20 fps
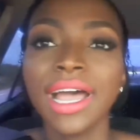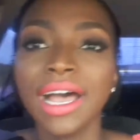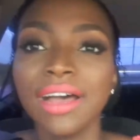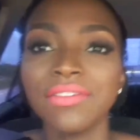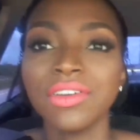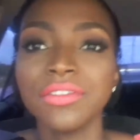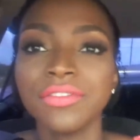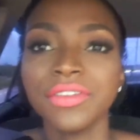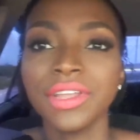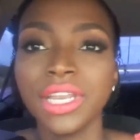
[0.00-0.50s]
I have
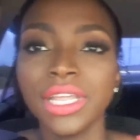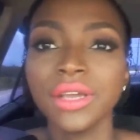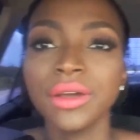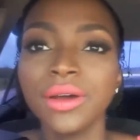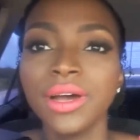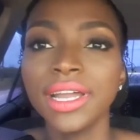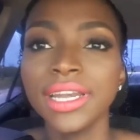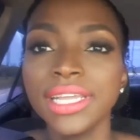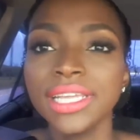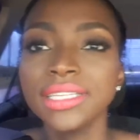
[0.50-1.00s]
a video
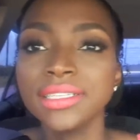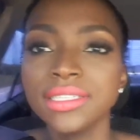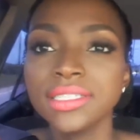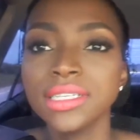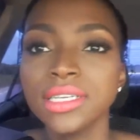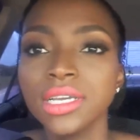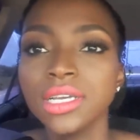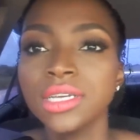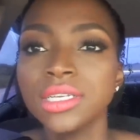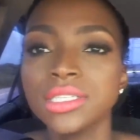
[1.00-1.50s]
on it,
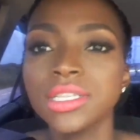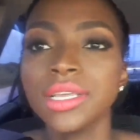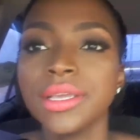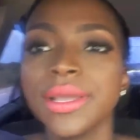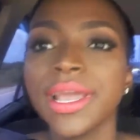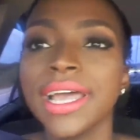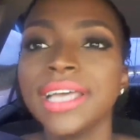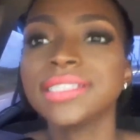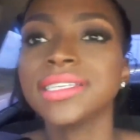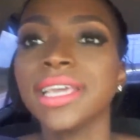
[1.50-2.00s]
so you
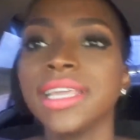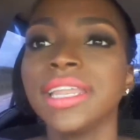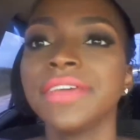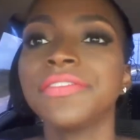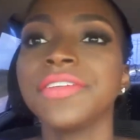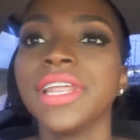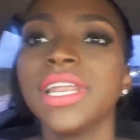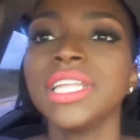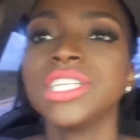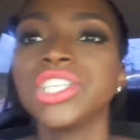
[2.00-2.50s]
guys can
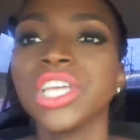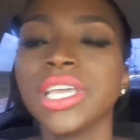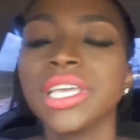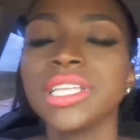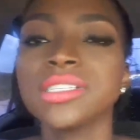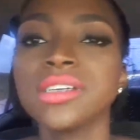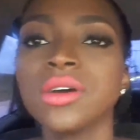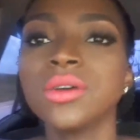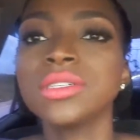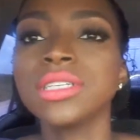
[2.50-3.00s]
definitely check
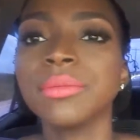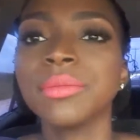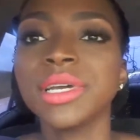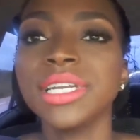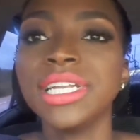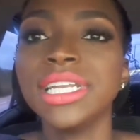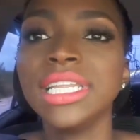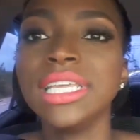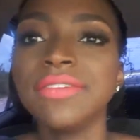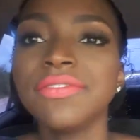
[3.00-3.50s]
it out. I'm
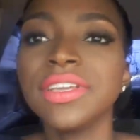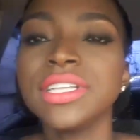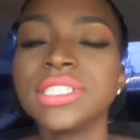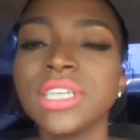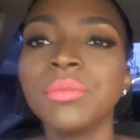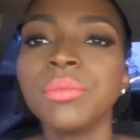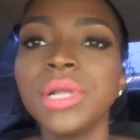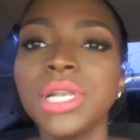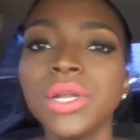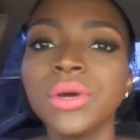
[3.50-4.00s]
gonna leave it
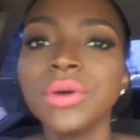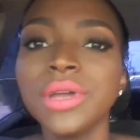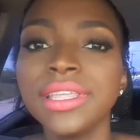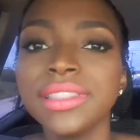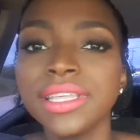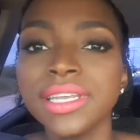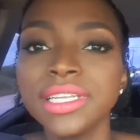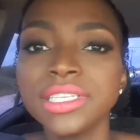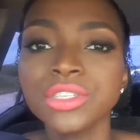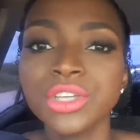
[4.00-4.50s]
down below in
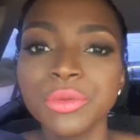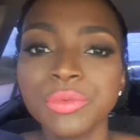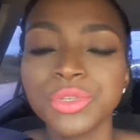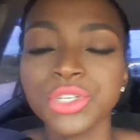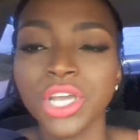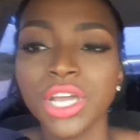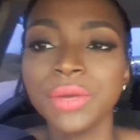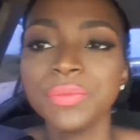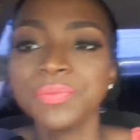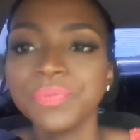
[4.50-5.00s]
the
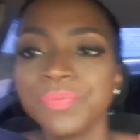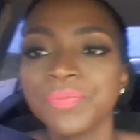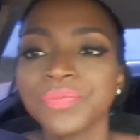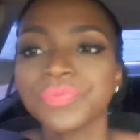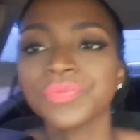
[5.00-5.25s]
description.